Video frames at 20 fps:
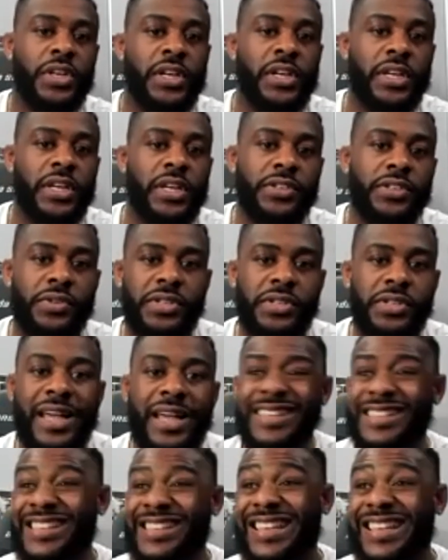So it's not as
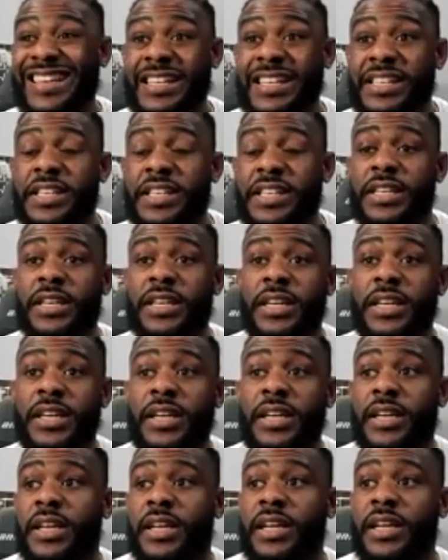easy
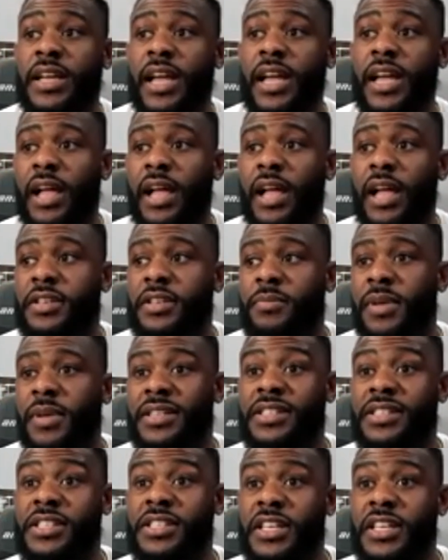as it may
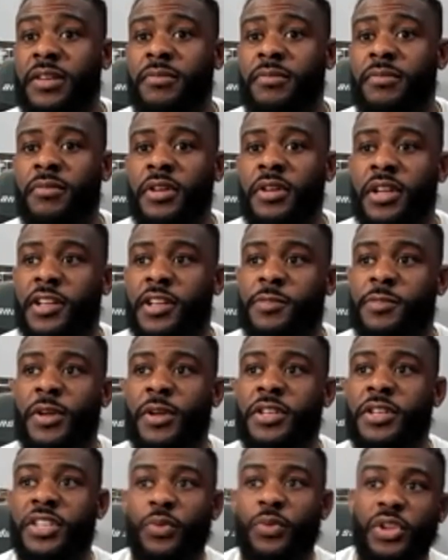seem,
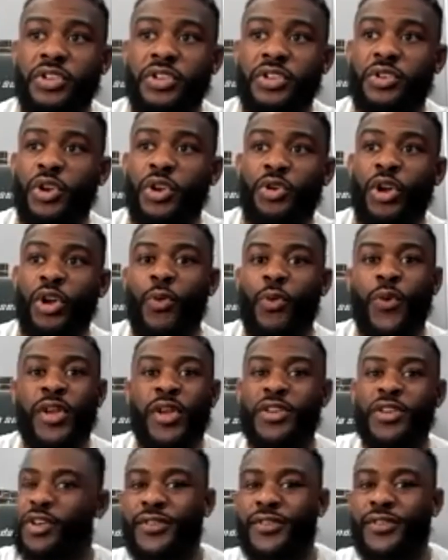especially when you don't know when you're
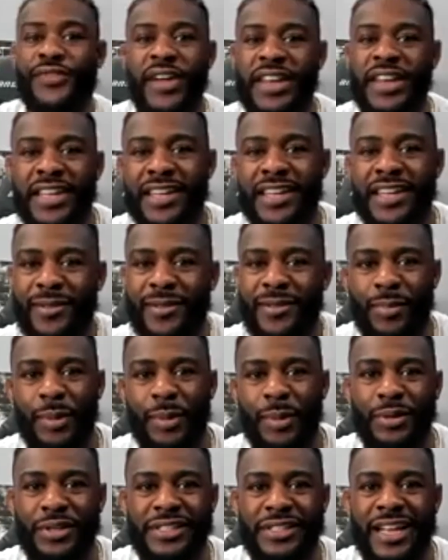gonna fight again. People
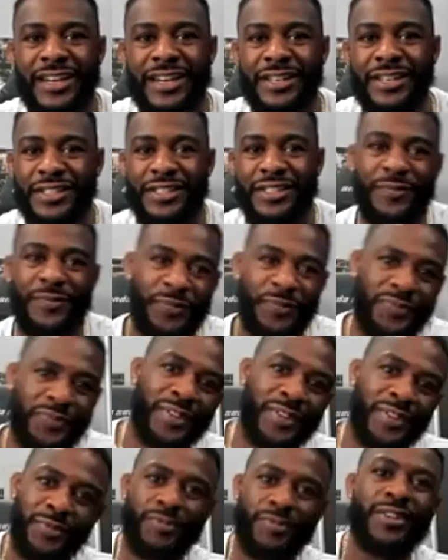just kind of just
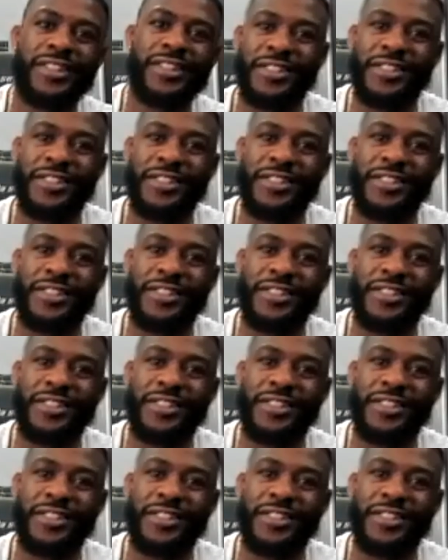rushing